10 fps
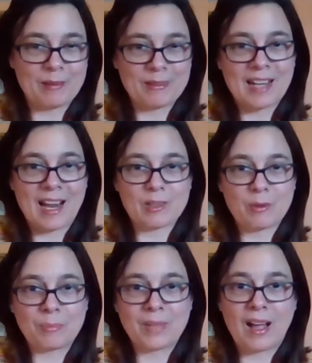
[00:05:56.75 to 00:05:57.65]
It was an
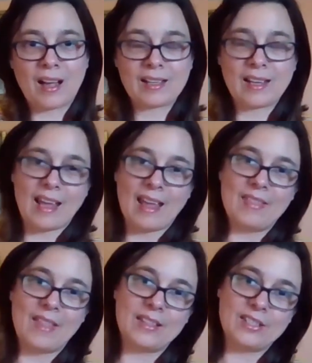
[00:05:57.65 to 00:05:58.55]
actual block
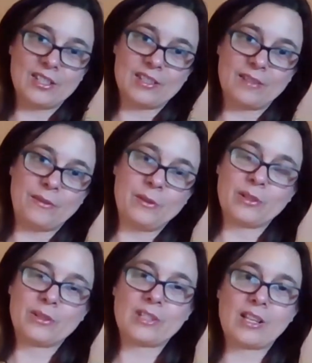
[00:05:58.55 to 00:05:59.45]
and then just the few
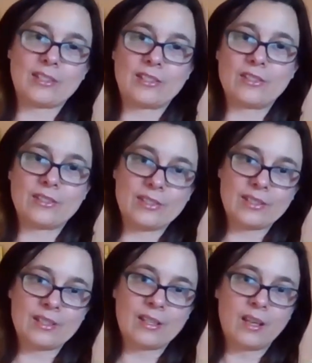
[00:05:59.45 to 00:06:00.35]
little
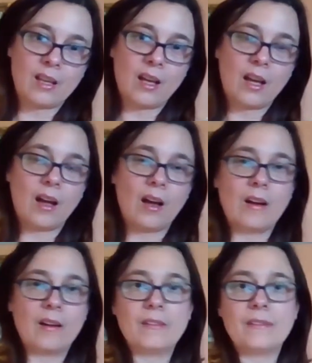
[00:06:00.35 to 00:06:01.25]
clusters
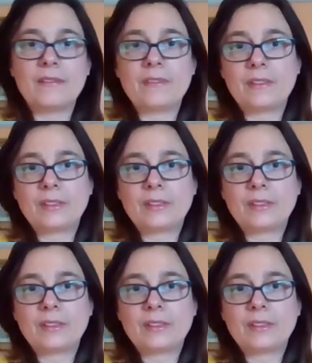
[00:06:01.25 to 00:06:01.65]
of